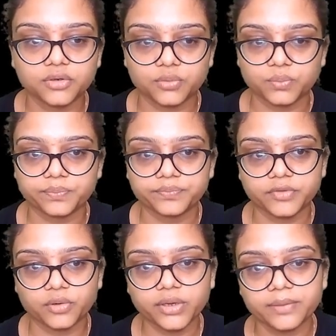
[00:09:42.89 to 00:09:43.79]
2.
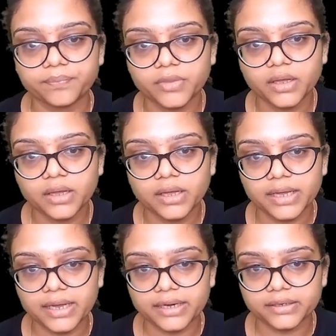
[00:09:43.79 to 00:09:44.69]
Okay,
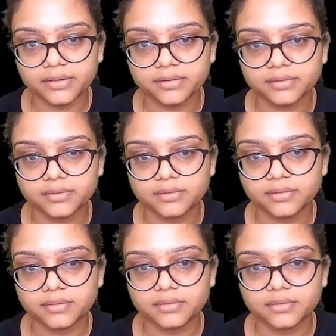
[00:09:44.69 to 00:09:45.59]
at
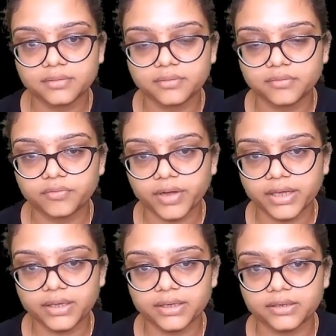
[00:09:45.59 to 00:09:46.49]

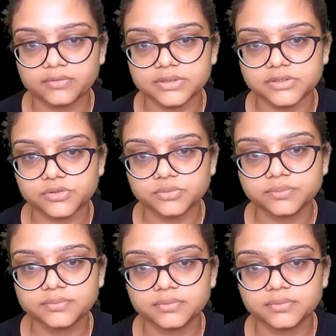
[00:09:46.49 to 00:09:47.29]
y equals to